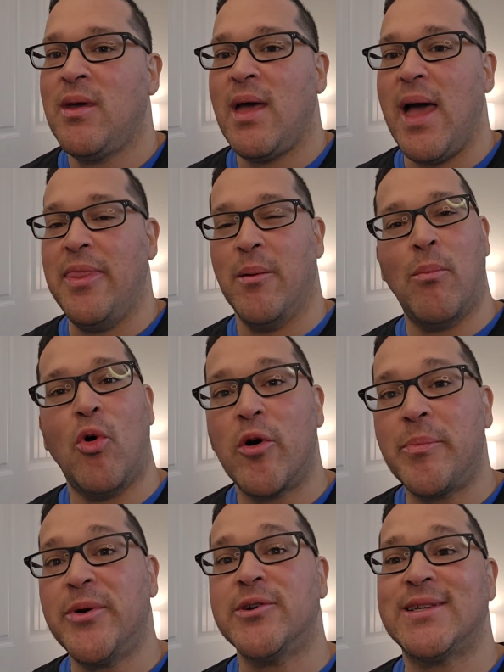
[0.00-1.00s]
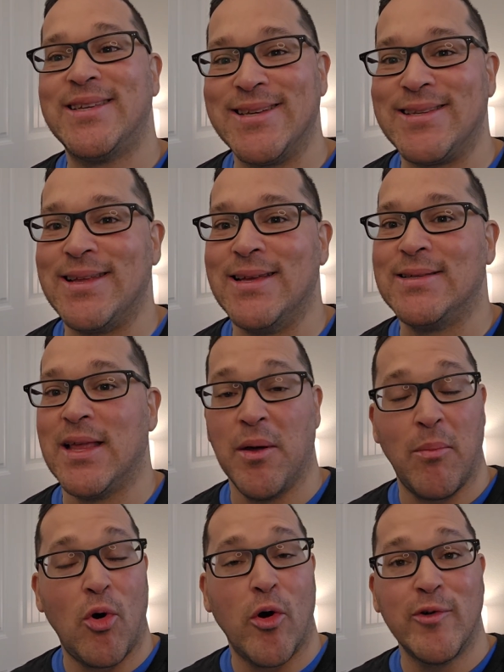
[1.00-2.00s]
And the more persistence and the
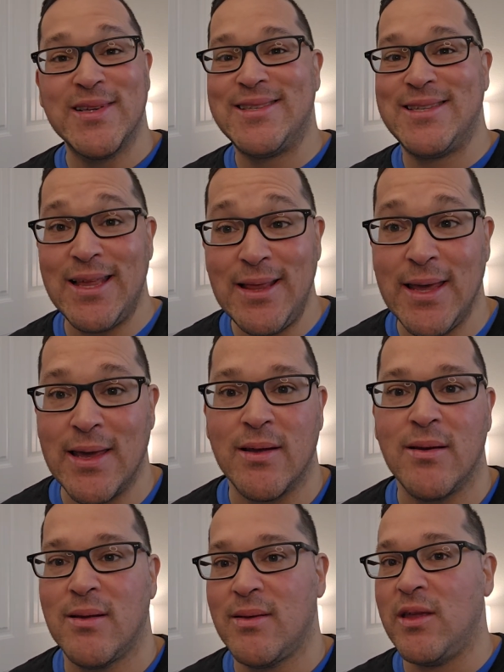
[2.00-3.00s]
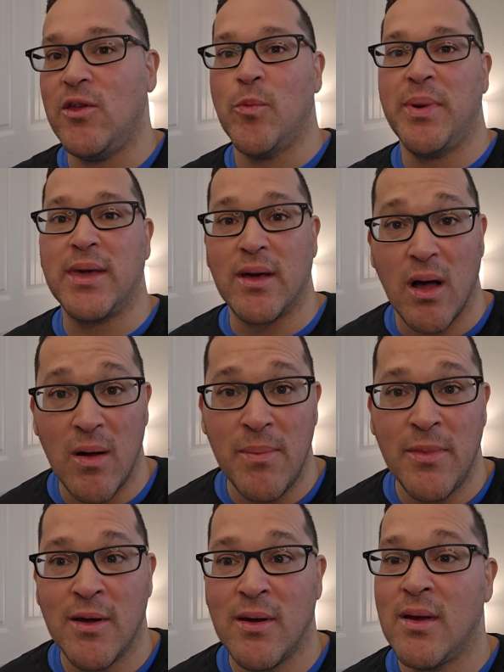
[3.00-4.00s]
more resilient that you
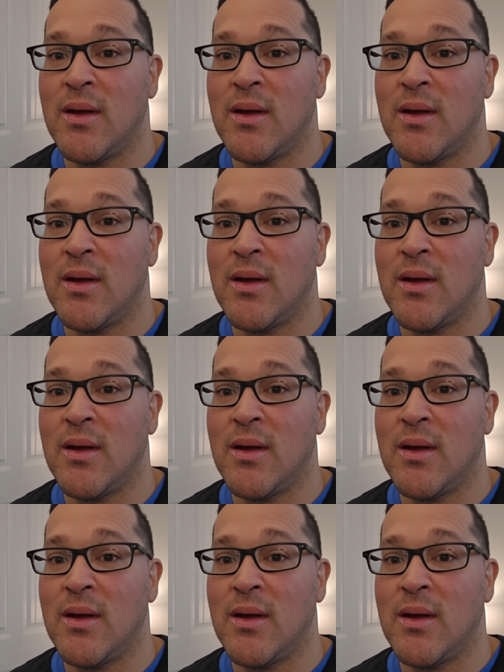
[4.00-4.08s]
become,